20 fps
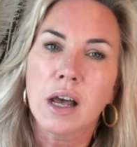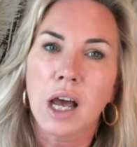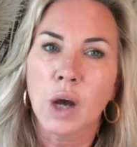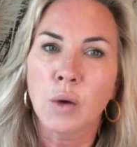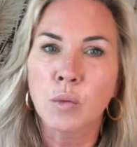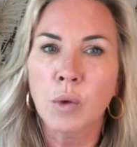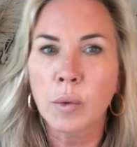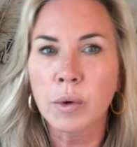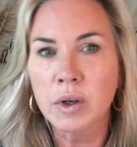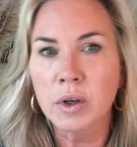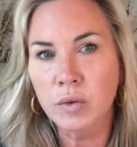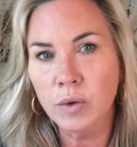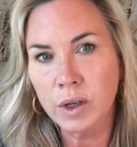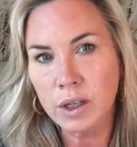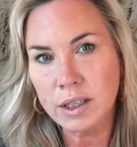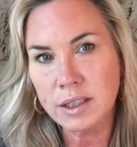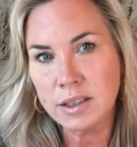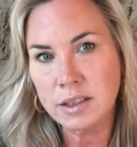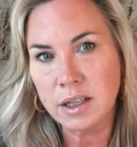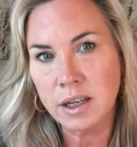And what we were
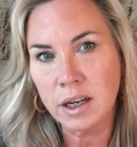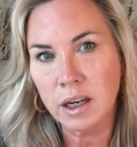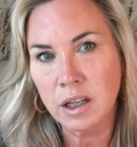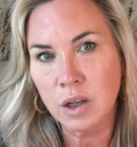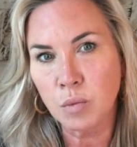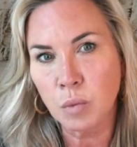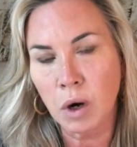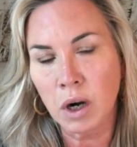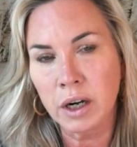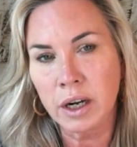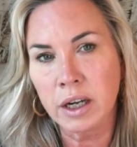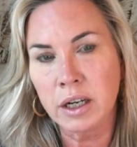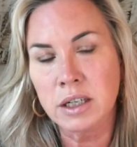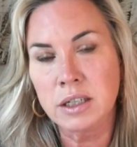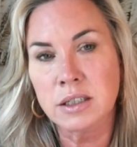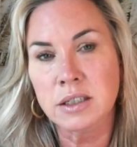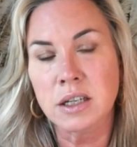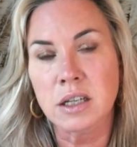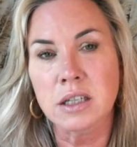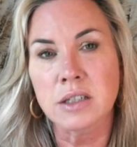really seeing in the market
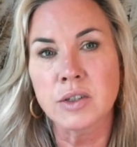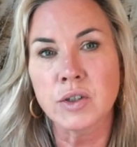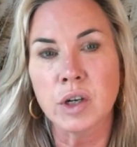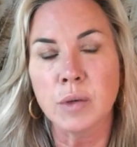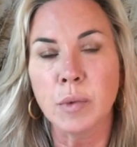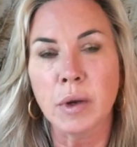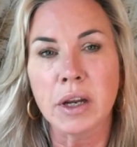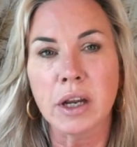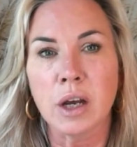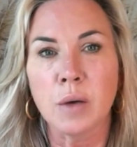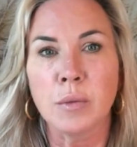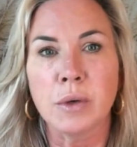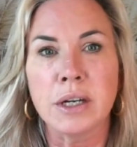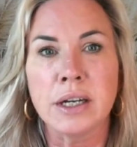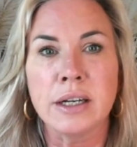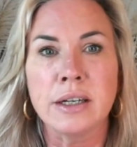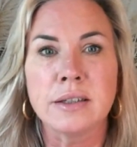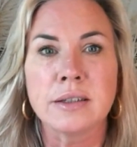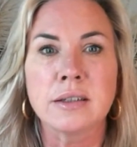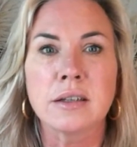is that the streaming
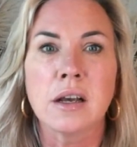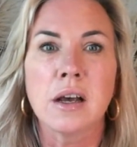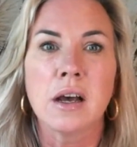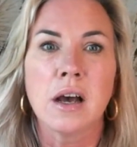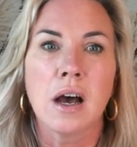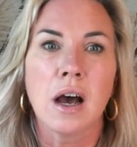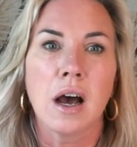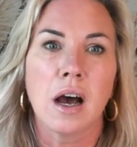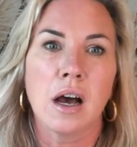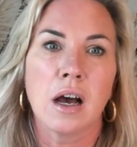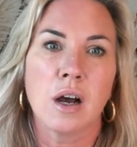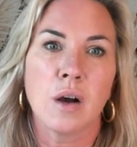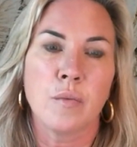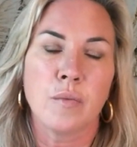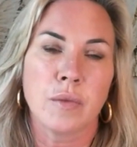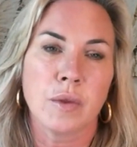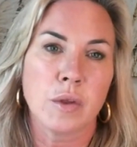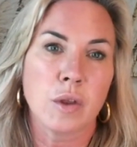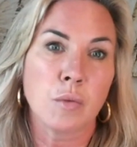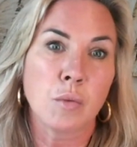companies,
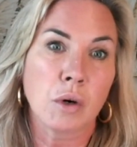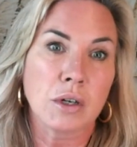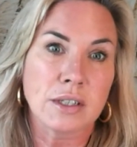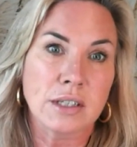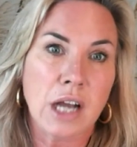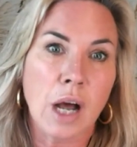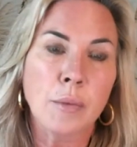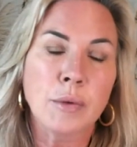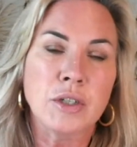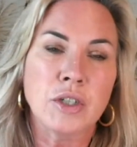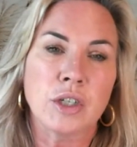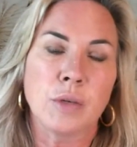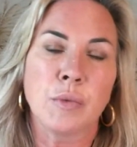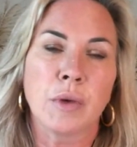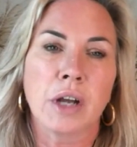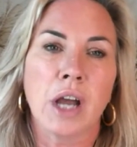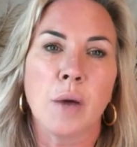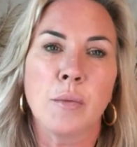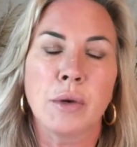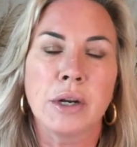the more established
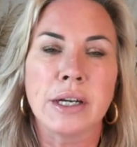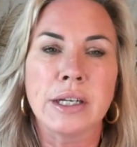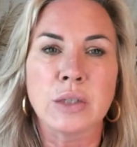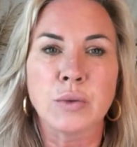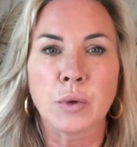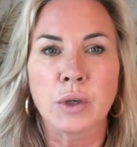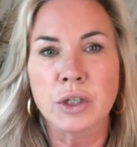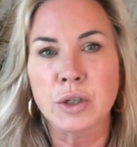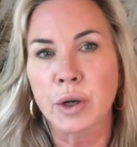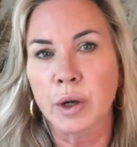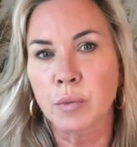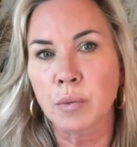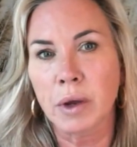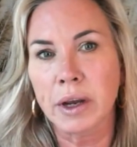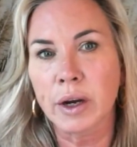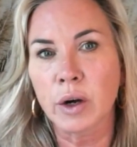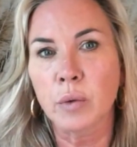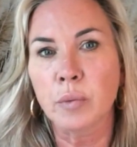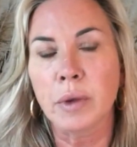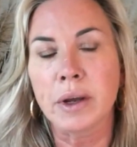streaming companies, were doing
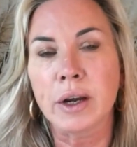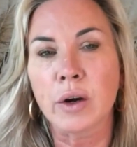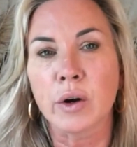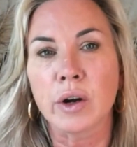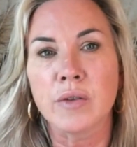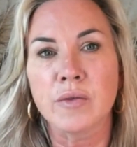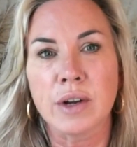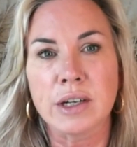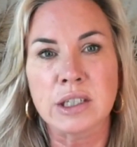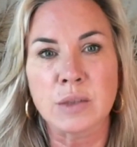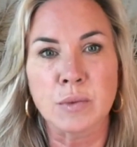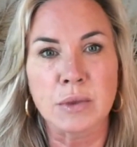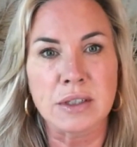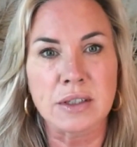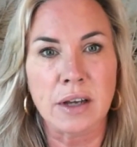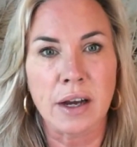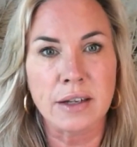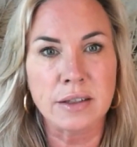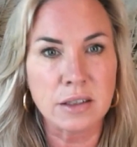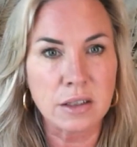bigger investment
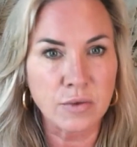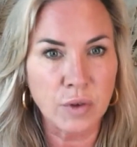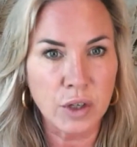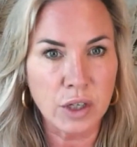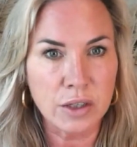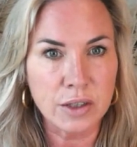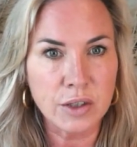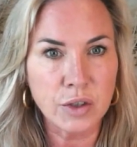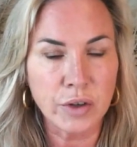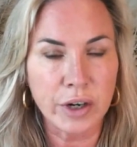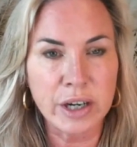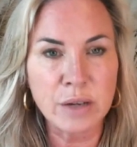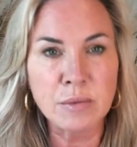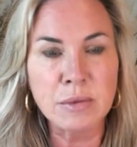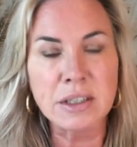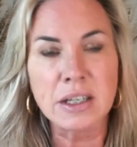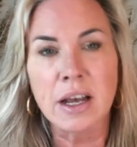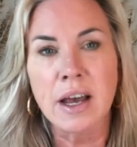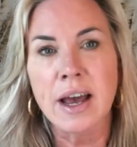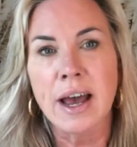sizes for their
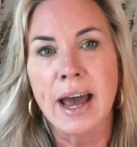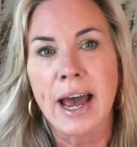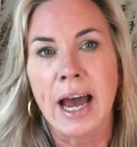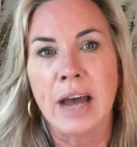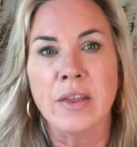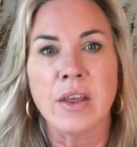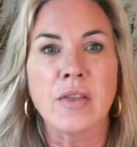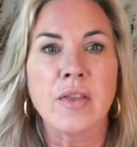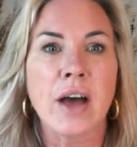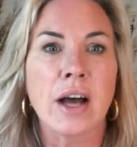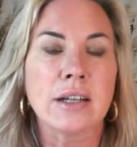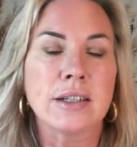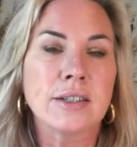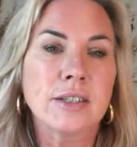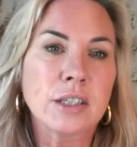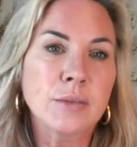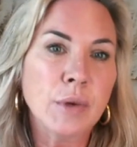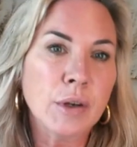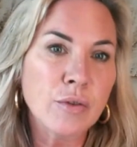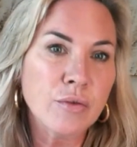streams, and that
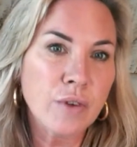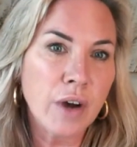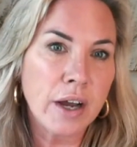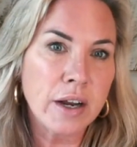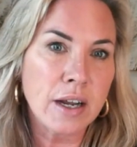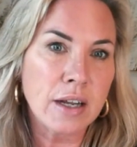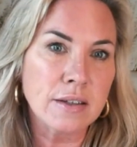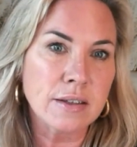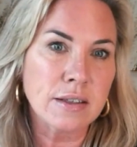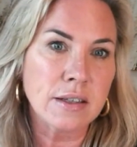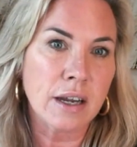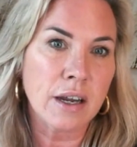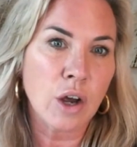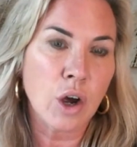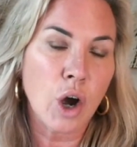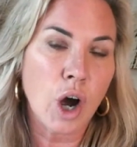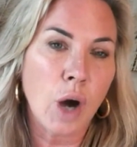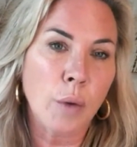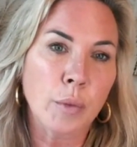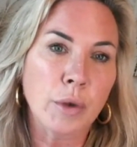streaming financing
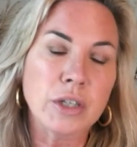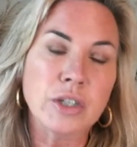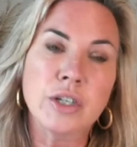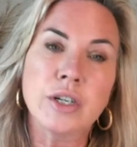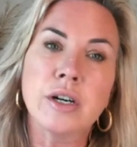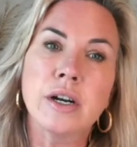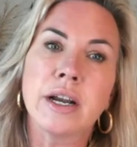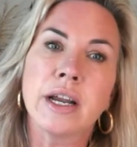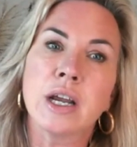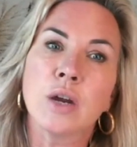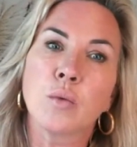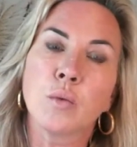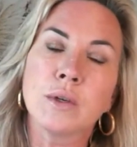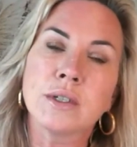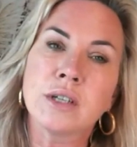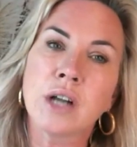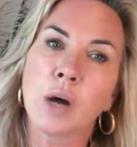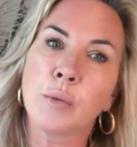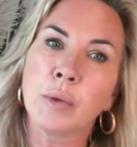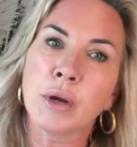opportunity
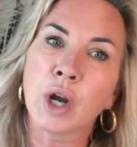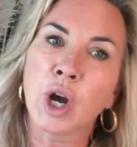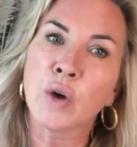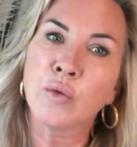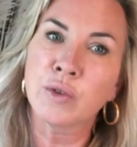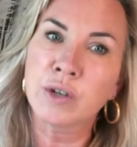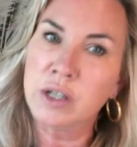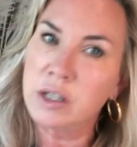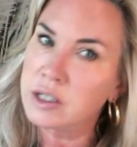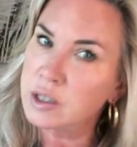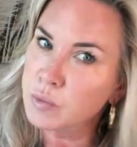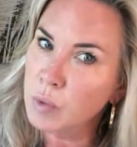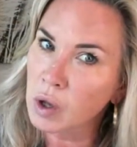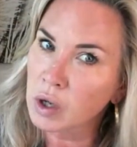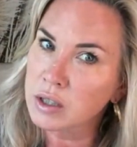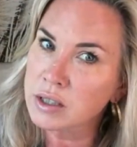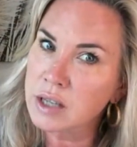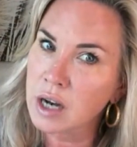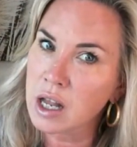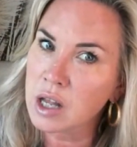was not being offered to the
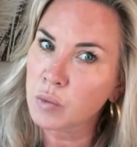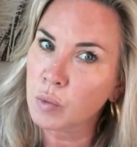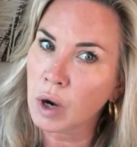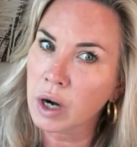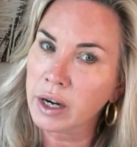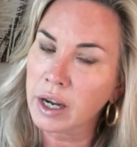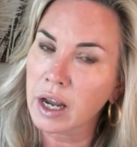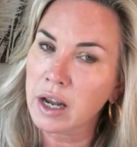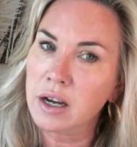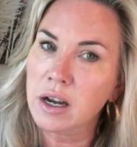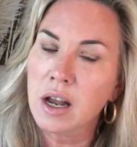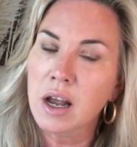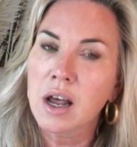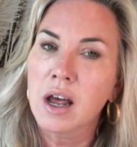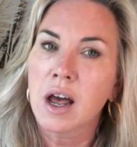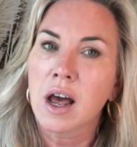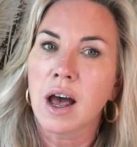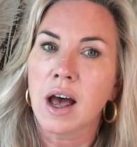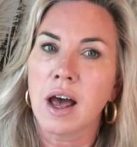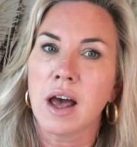smaller side of the market.
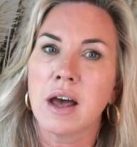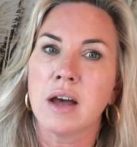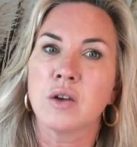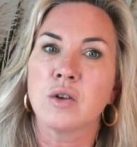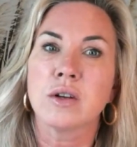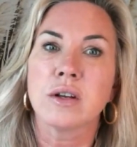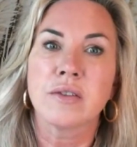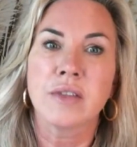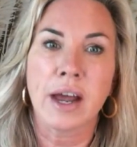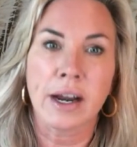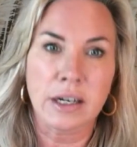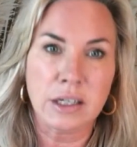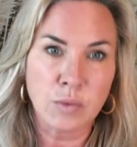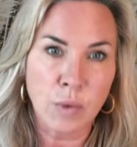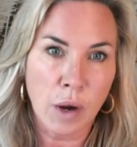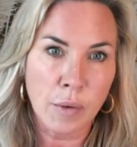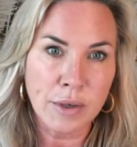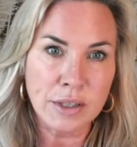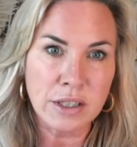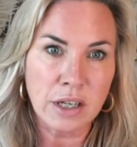And that is
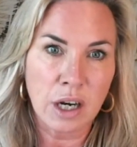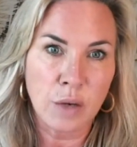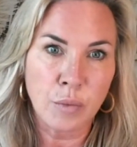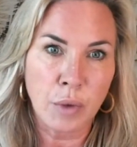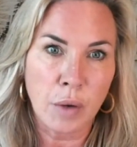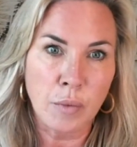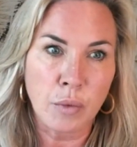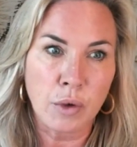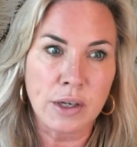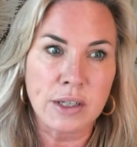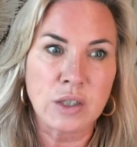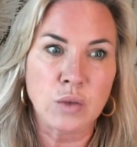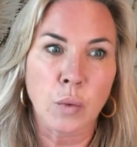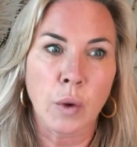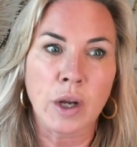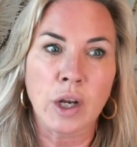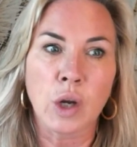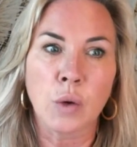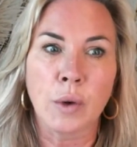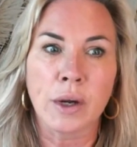why we set up Empress.
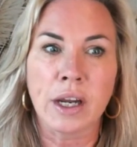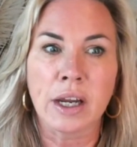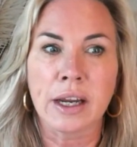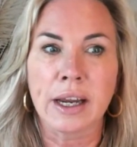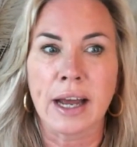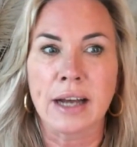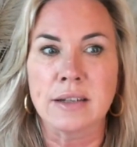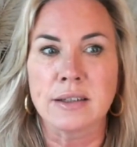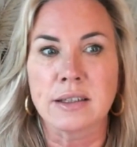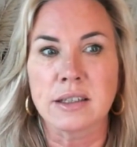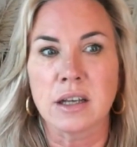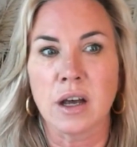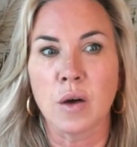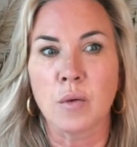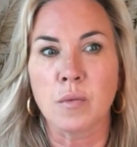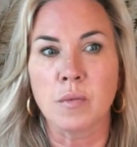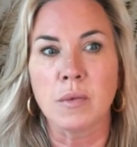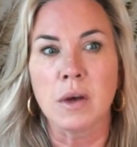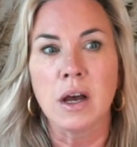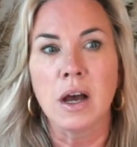We knew we could get
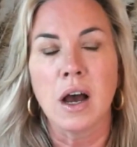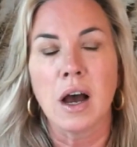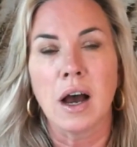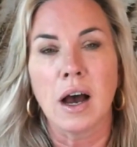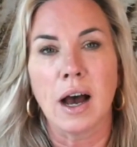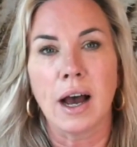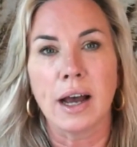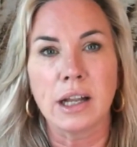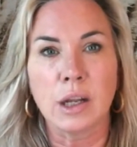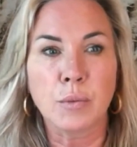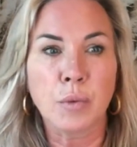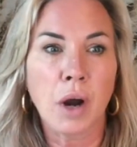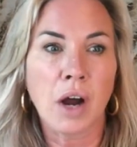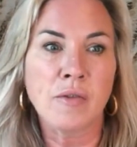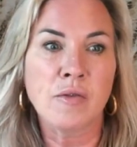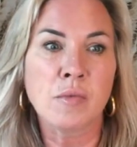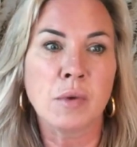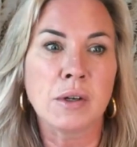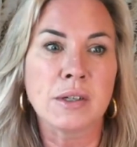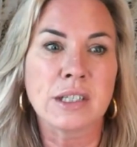some highly
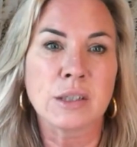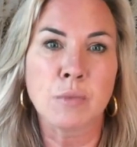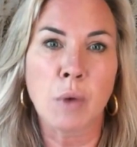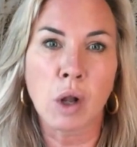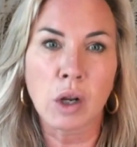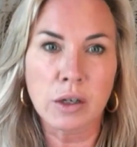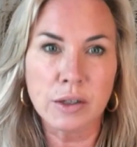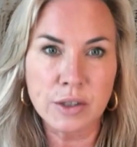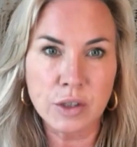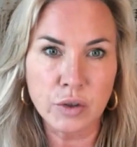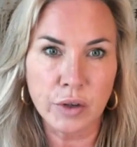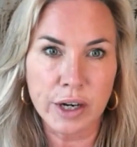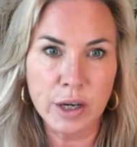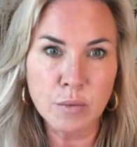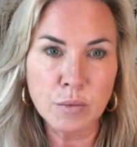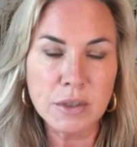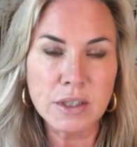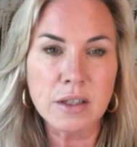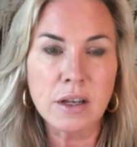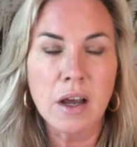profitable smaller
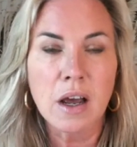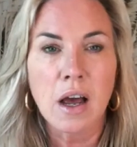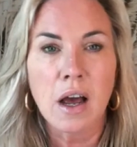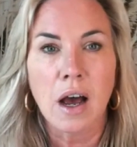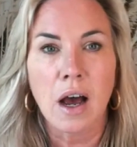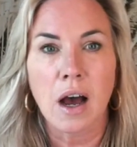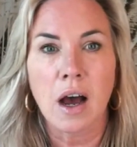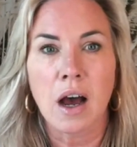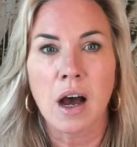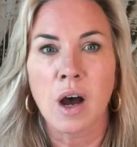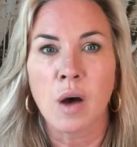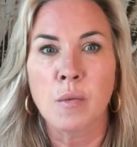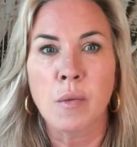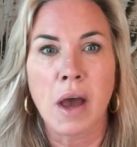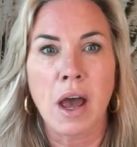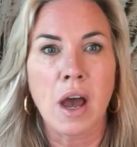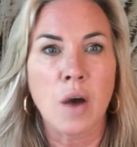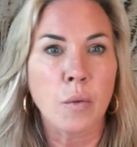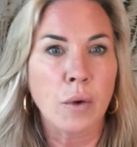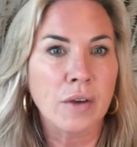streams,
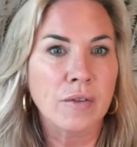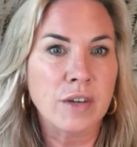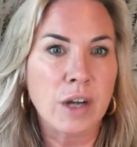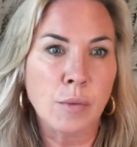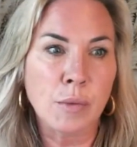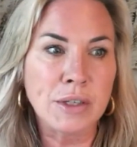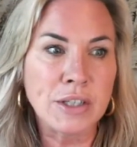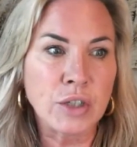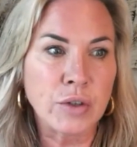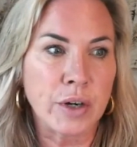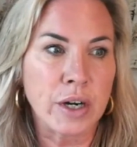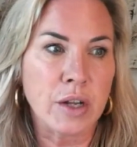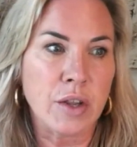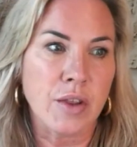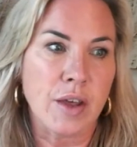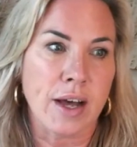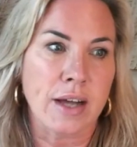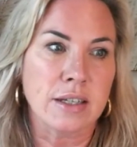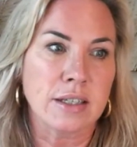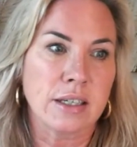and we've demonstrated
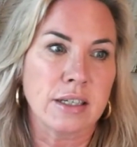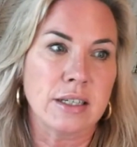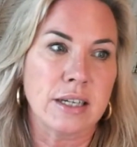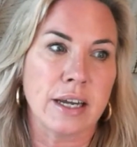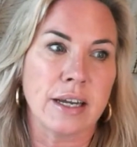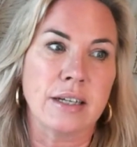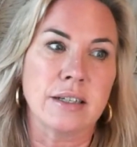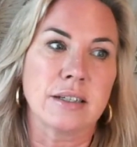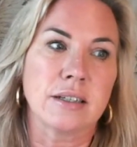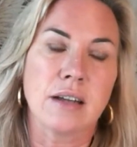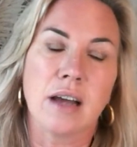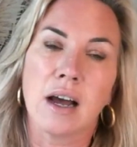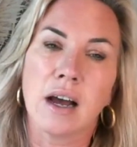that to date.